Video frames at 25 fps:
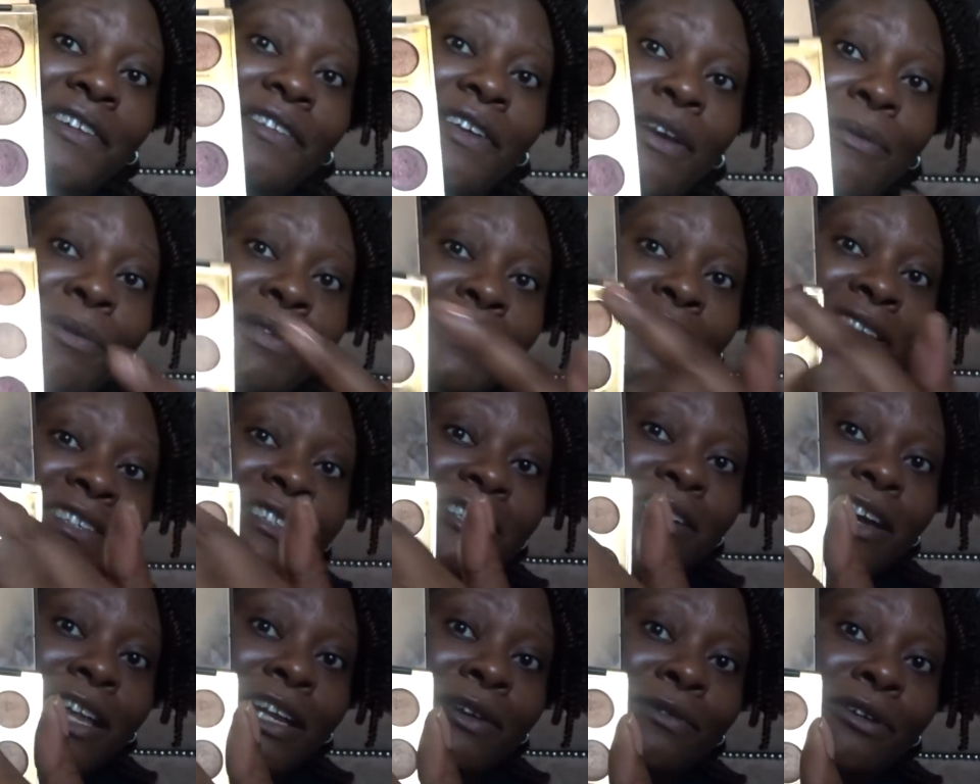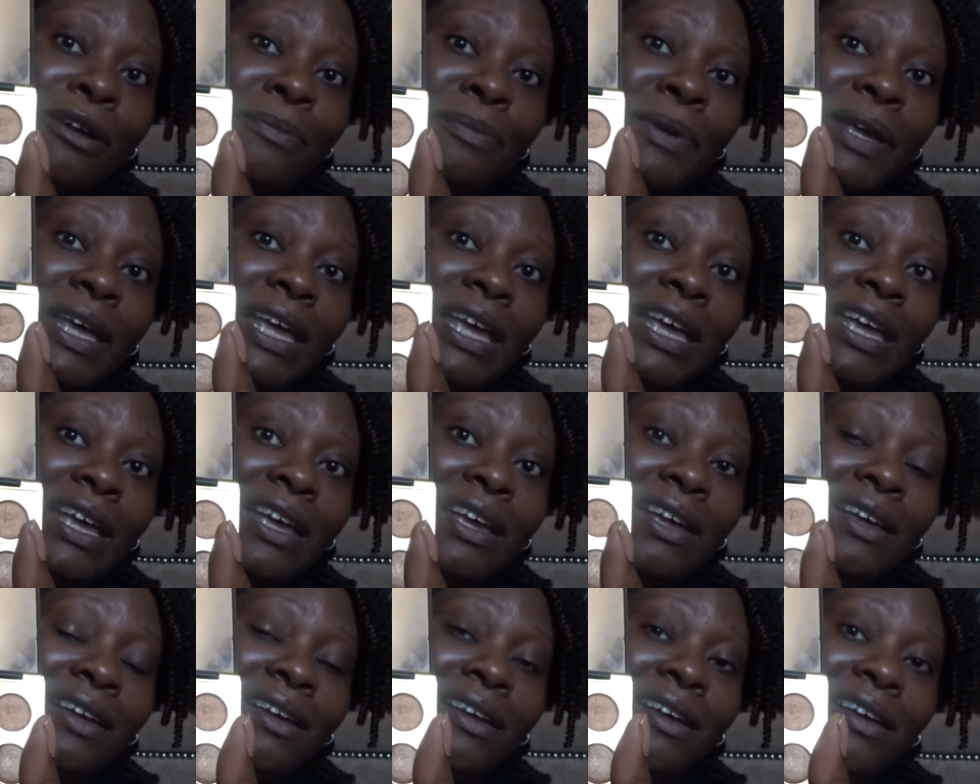I mean, this colour up
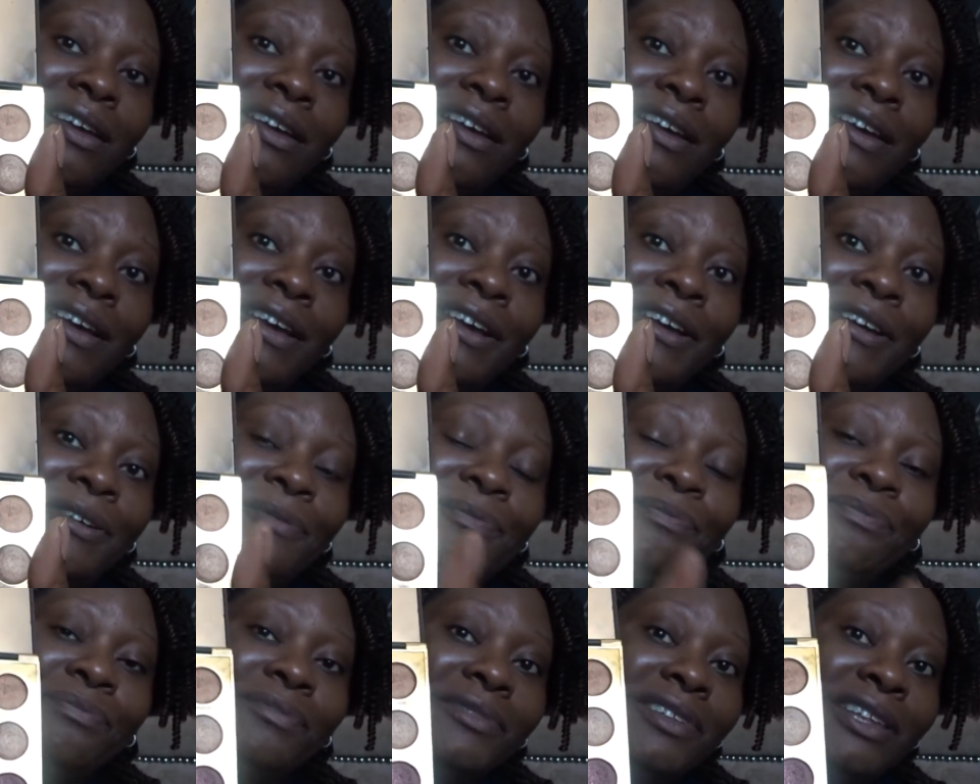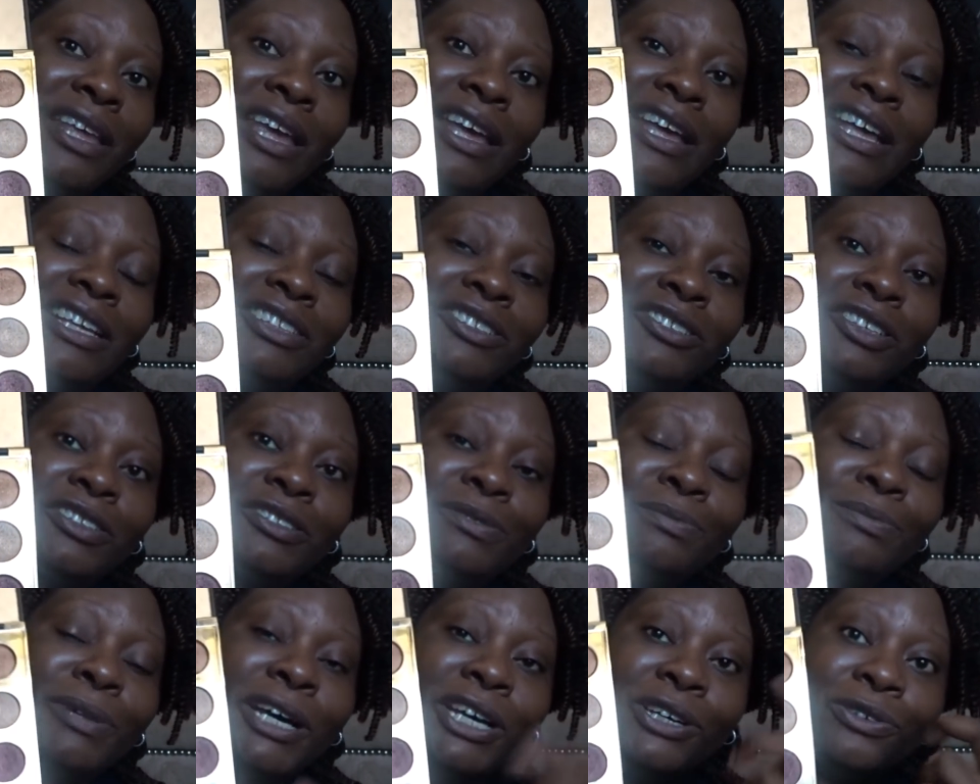here, yeah, it's
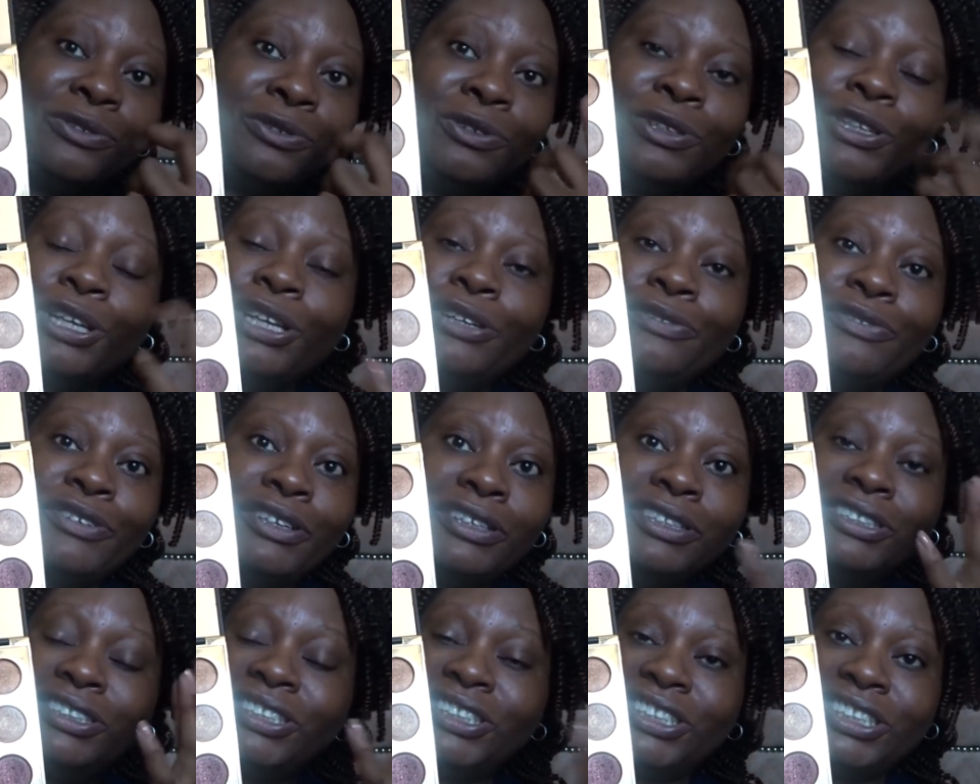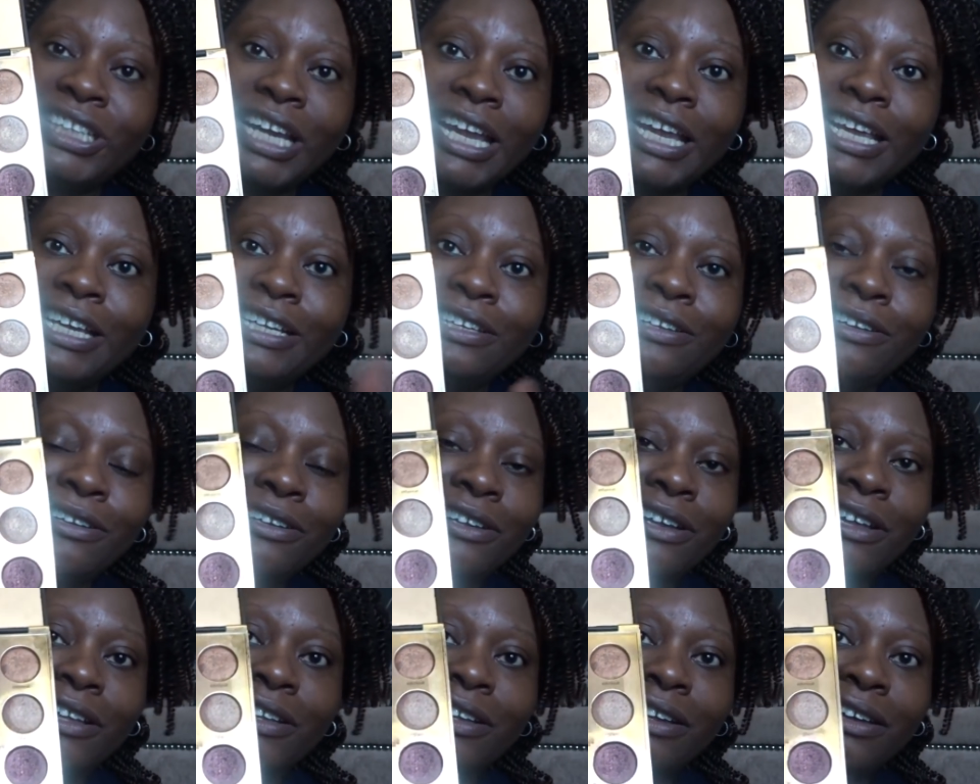just my all-over shade
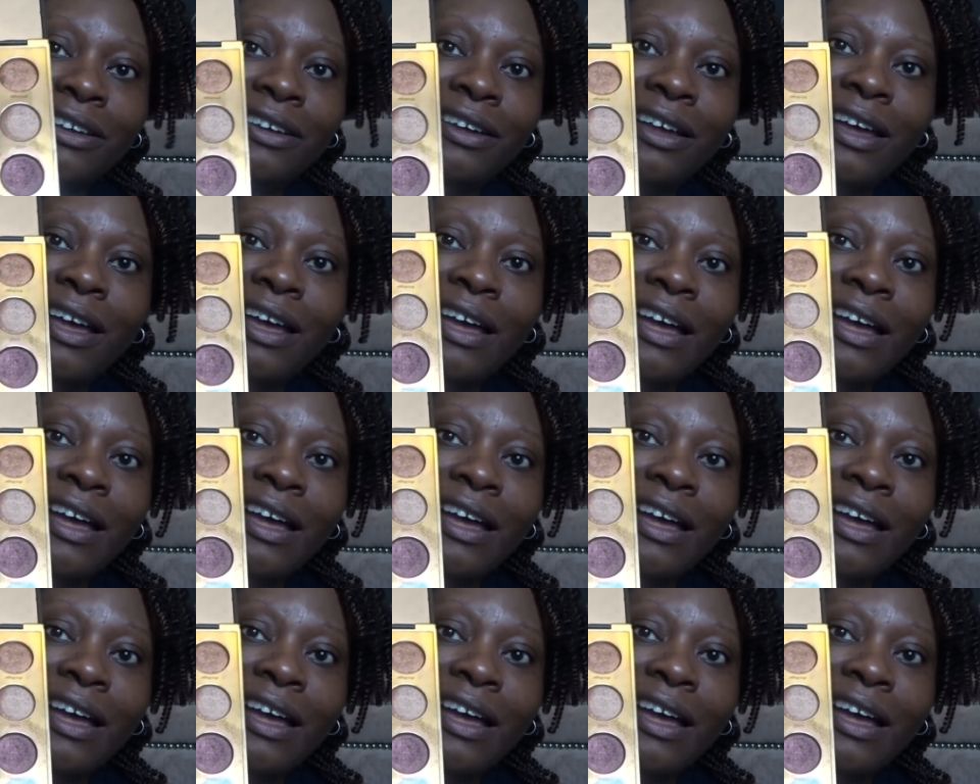colour.